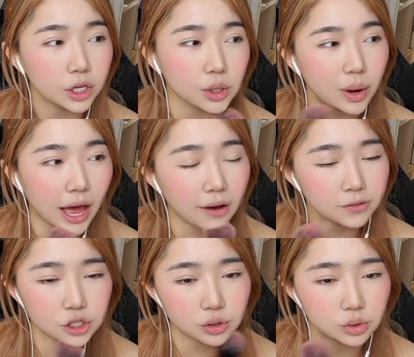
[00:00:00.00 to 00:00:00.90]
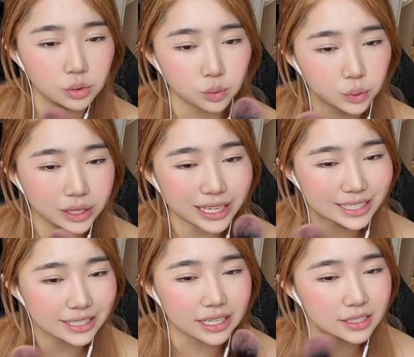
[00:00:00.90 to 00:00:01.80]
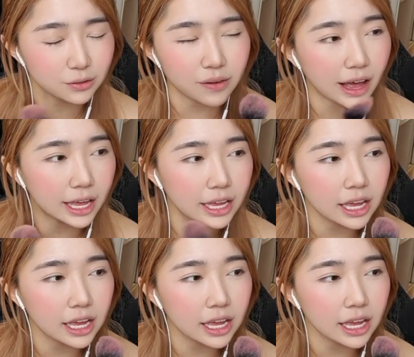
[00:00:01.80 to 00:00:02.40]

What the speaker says: you have to really accentify,